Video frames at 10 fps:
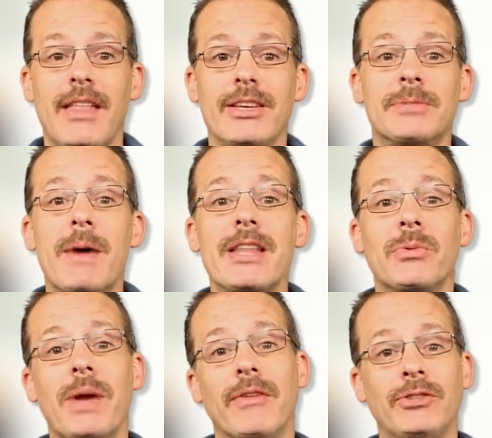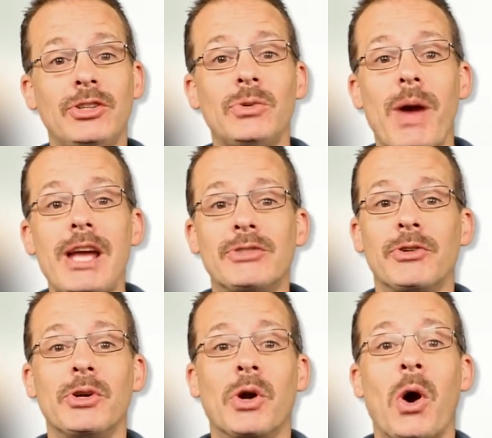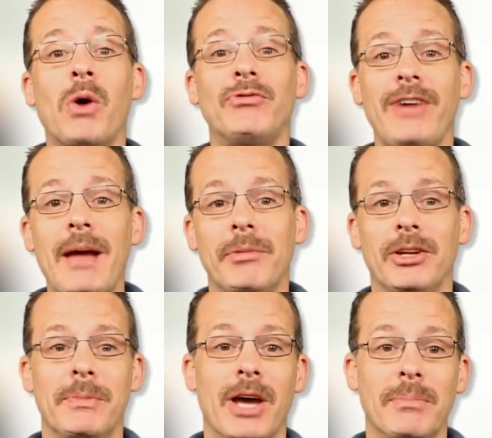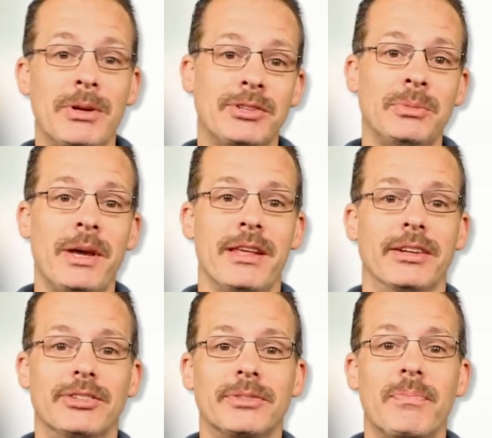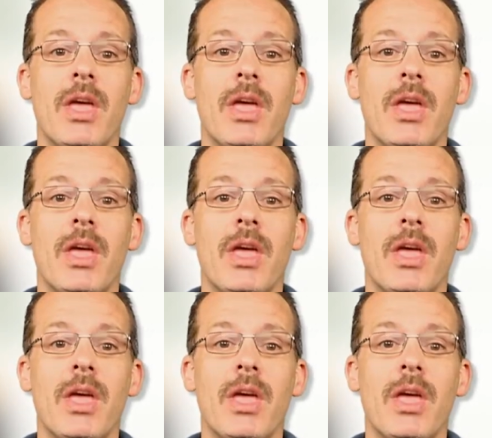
This month, we have two ways for your whole family to be on mission with us.